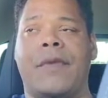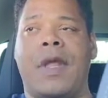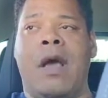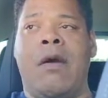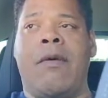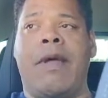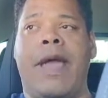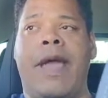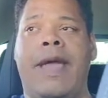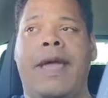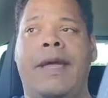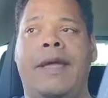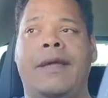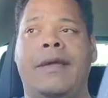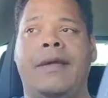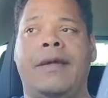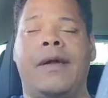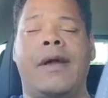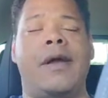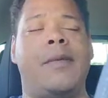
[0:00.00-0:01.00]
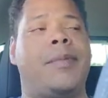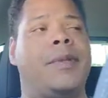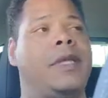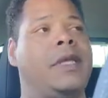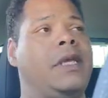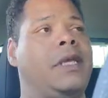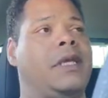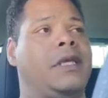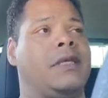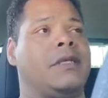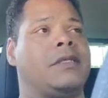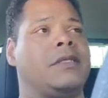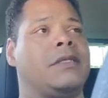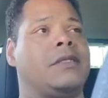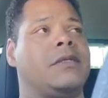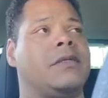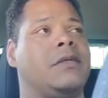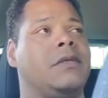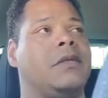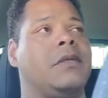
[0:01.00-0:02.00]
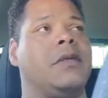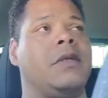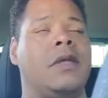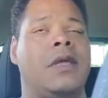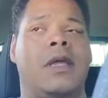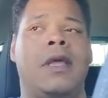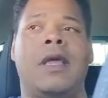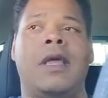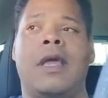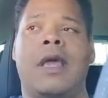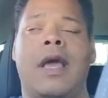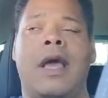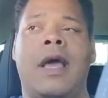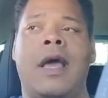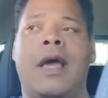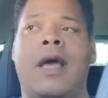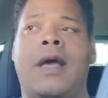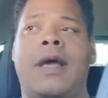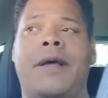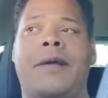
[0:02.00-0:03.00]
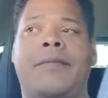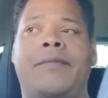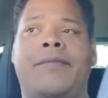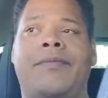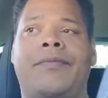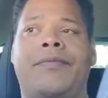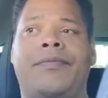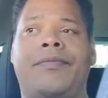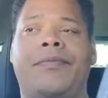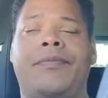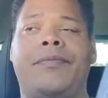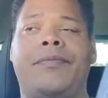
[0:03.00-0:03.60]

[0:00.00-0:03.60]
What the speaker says: Okay, girl, please. Aaron